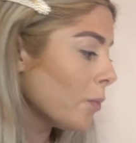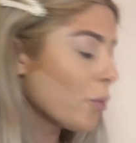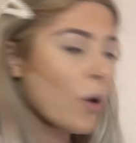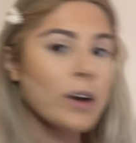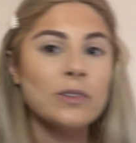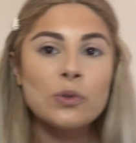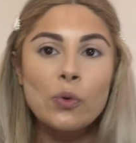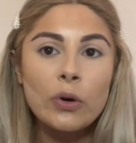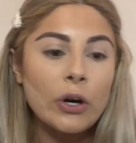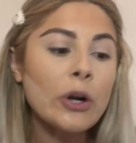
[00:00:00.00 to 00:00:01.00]

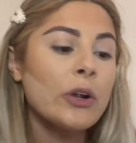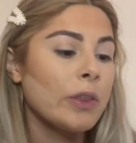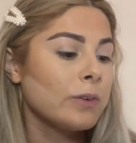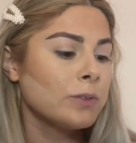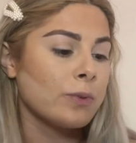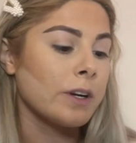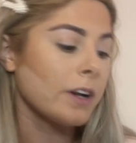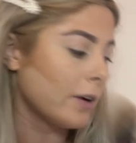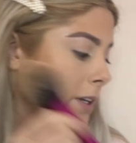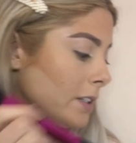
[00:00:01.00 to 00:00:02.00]
That was weird
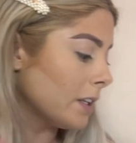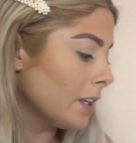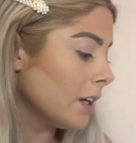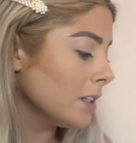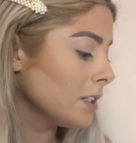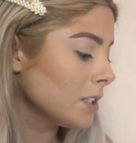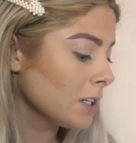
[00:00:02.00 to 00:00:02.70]
how I said that.